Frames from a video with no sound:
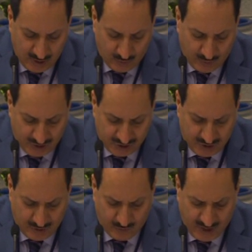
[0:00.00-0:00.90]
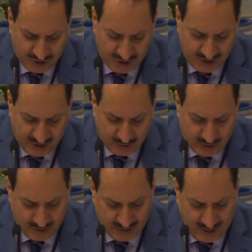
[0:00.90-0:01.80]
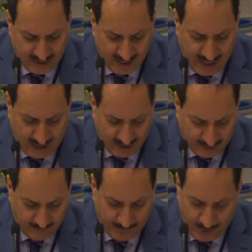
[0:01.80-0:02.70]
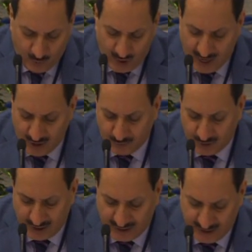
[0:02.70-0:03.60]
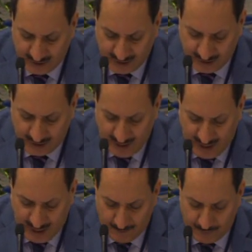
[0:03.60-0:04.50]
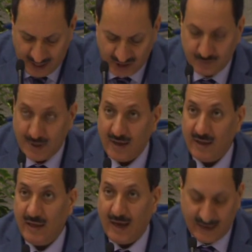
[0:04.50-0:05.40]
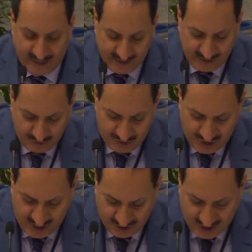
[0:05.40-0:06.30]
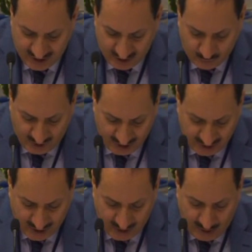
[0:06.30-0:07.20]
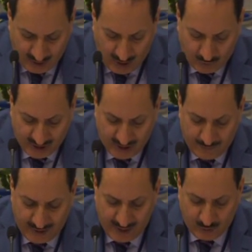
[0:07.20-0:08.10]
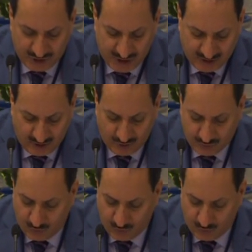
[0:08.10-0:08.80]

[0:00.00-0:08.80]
impose itself on others, as well as its ideology and agenda. The whole world cannot adopt one